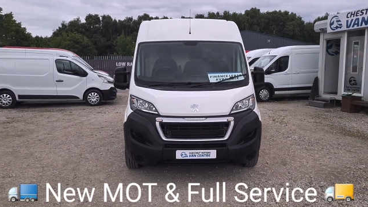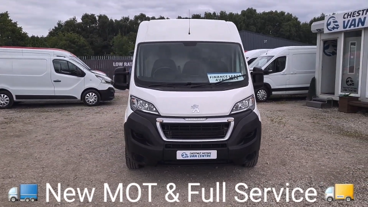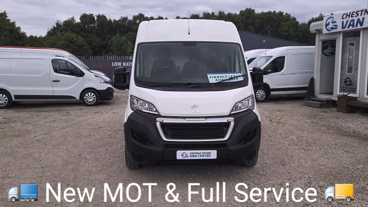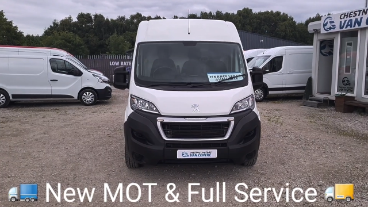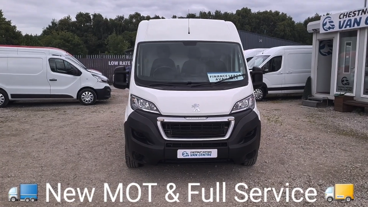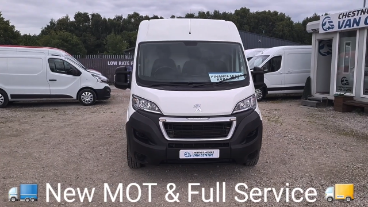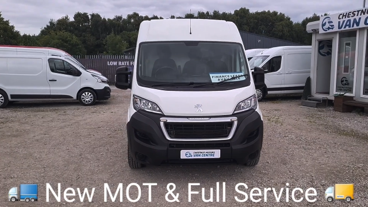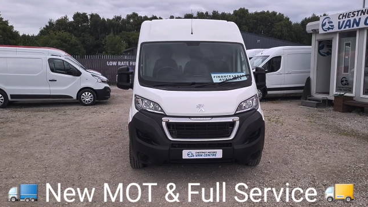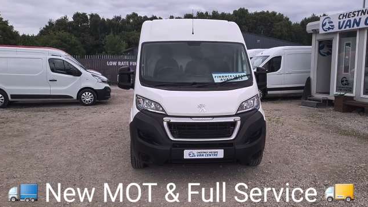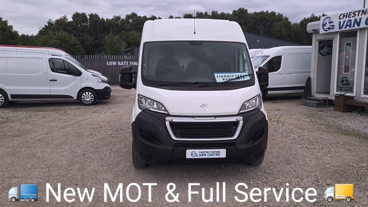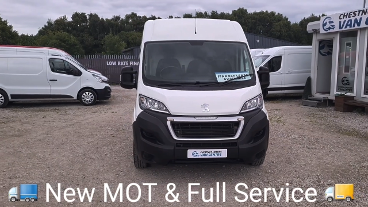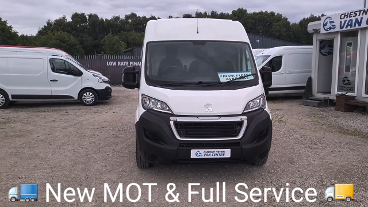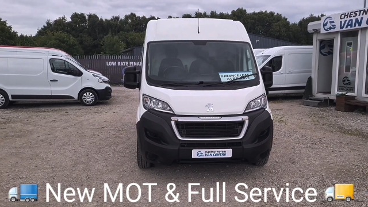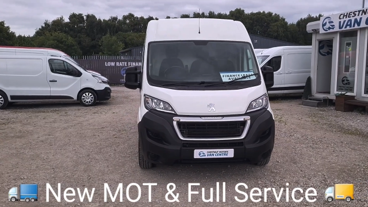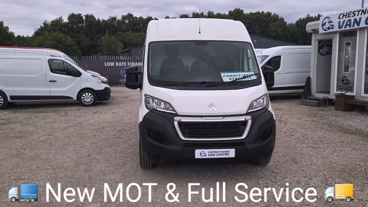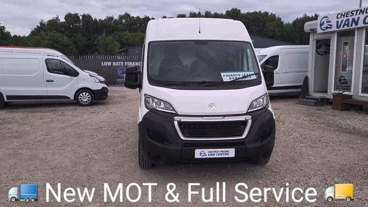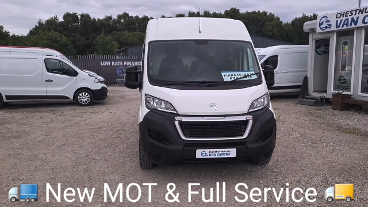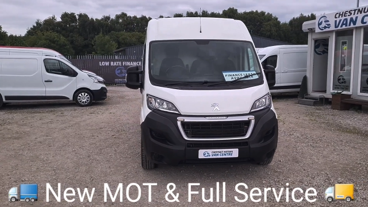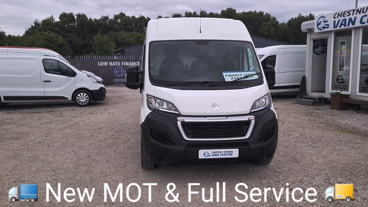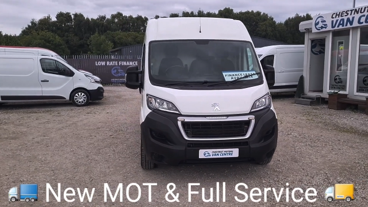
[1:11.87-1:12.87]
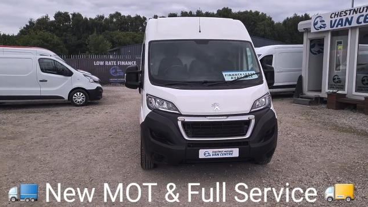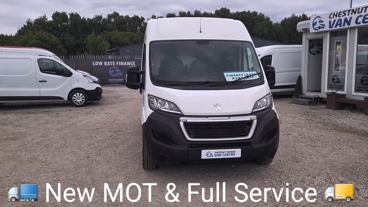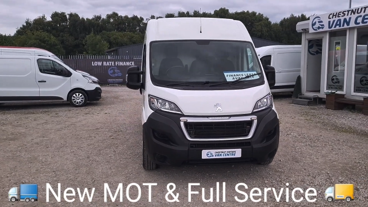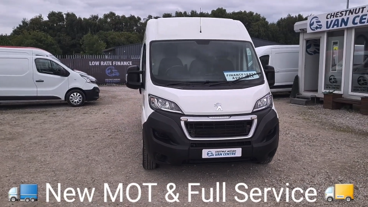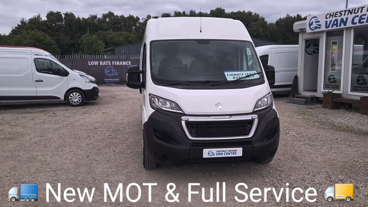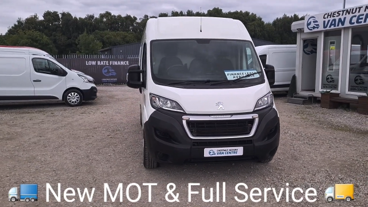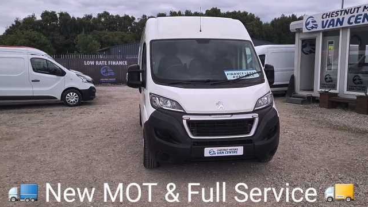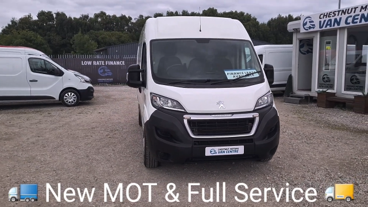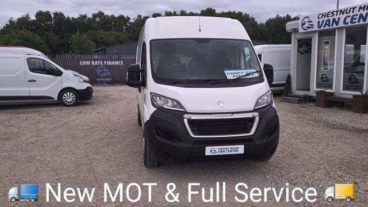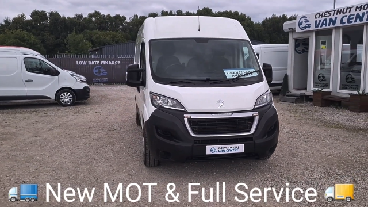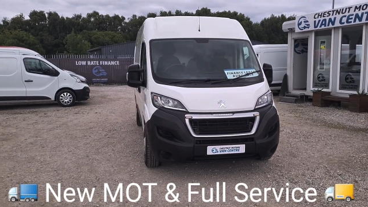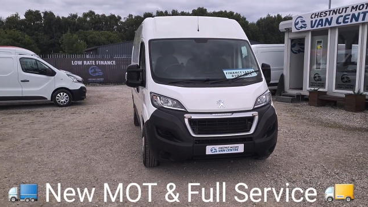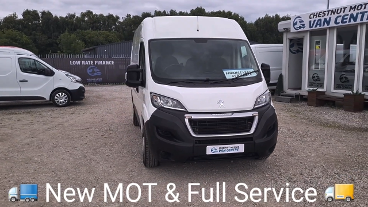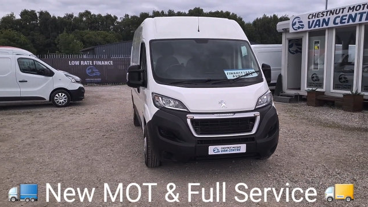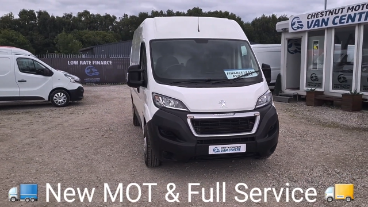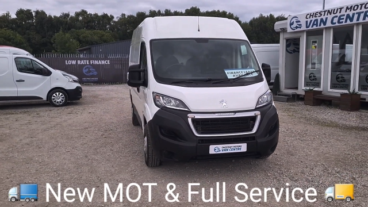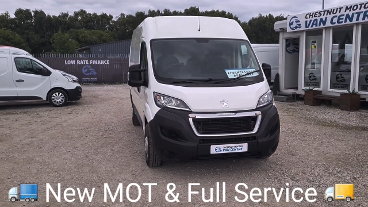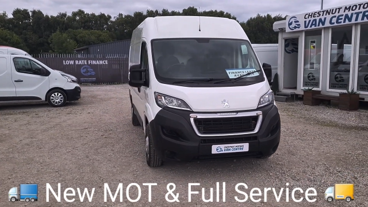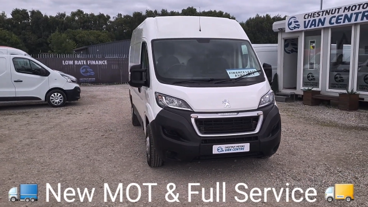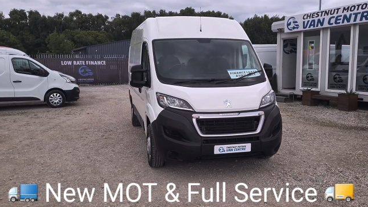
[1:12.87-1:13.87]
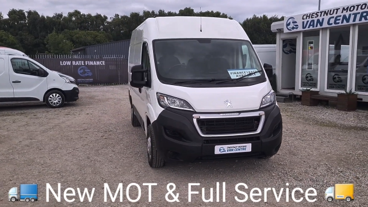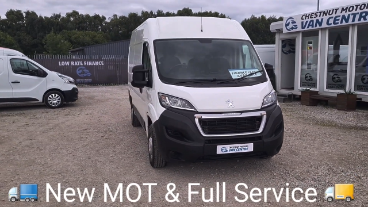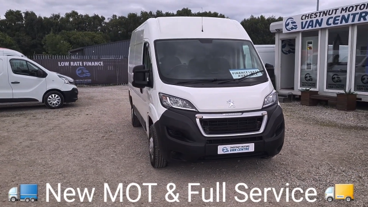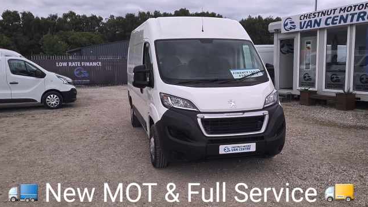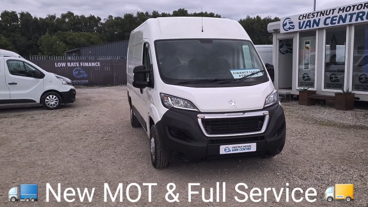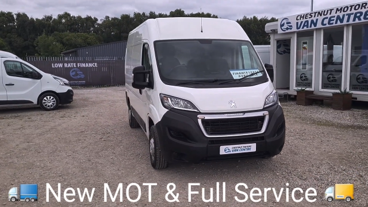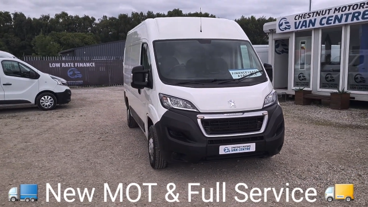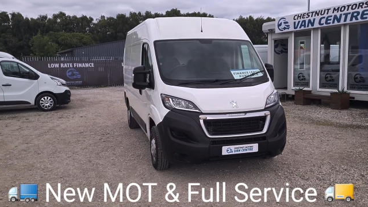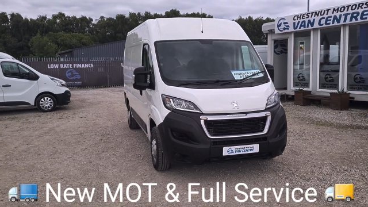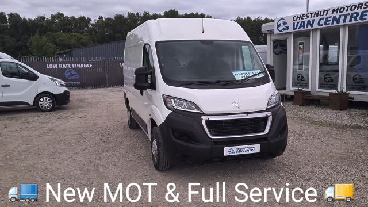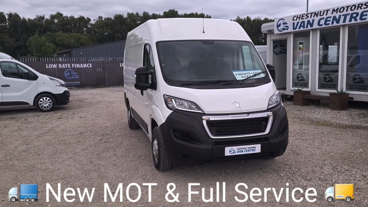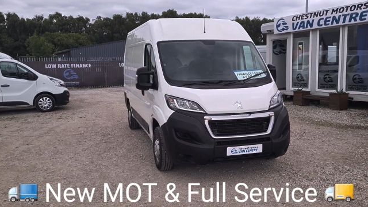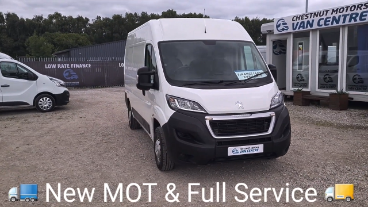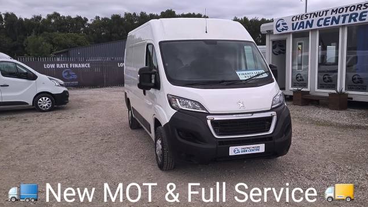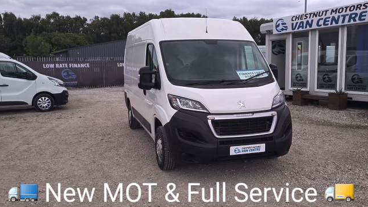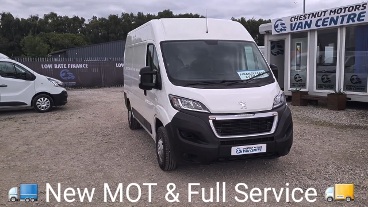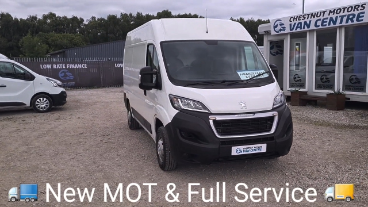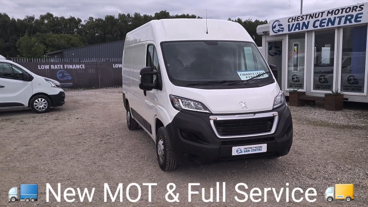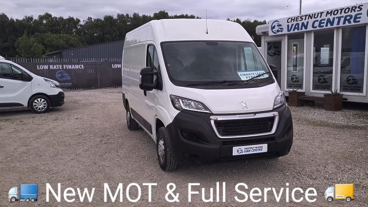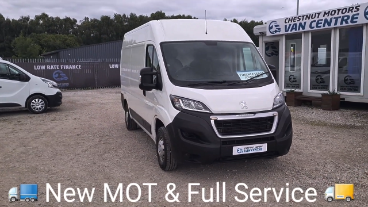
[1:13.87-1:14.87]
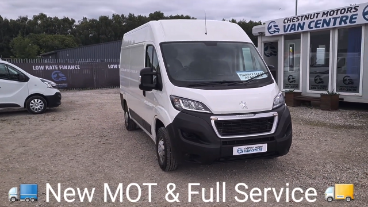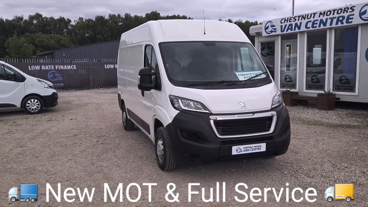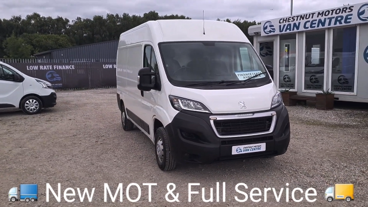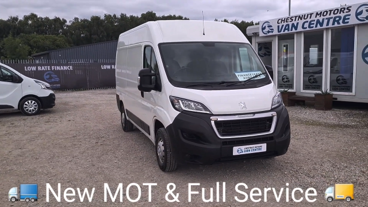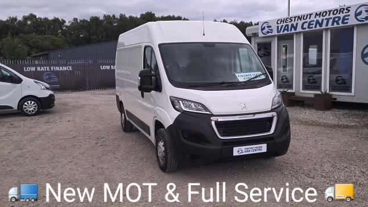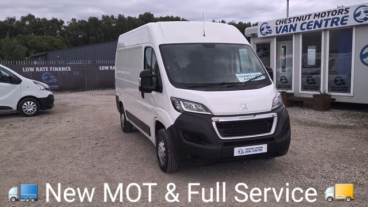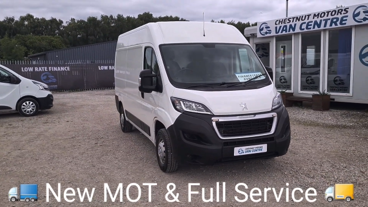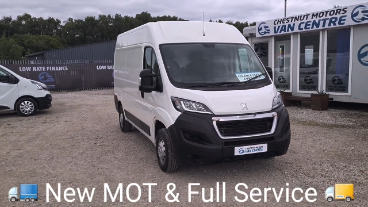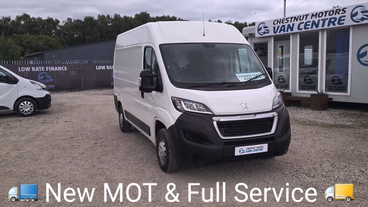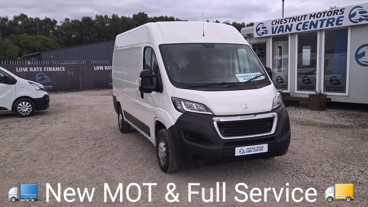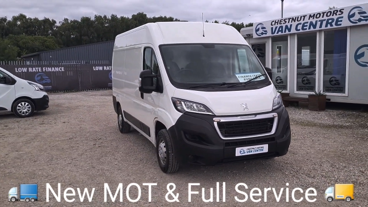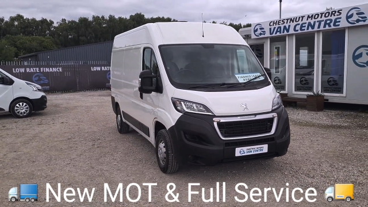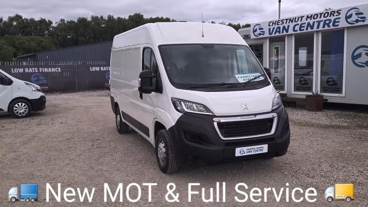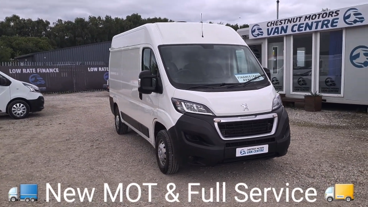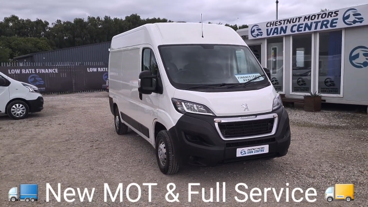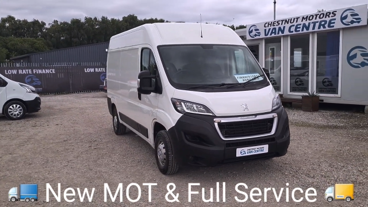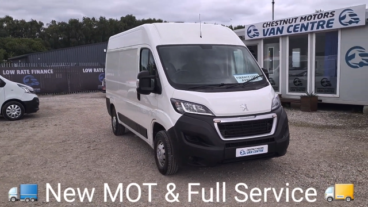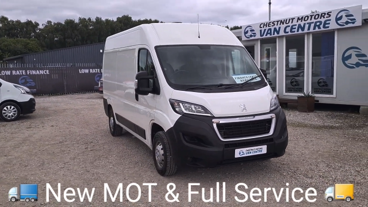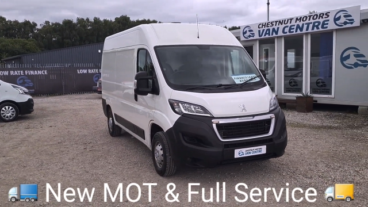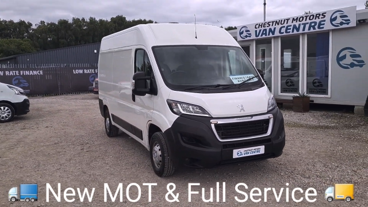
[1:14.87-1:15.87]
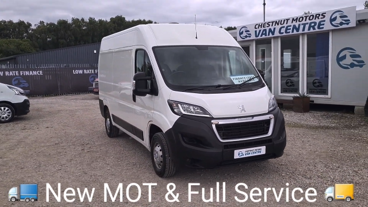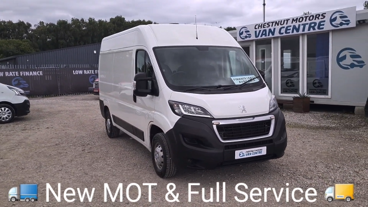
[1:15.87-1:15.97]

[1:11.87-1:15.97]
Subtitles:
(no speaker visible)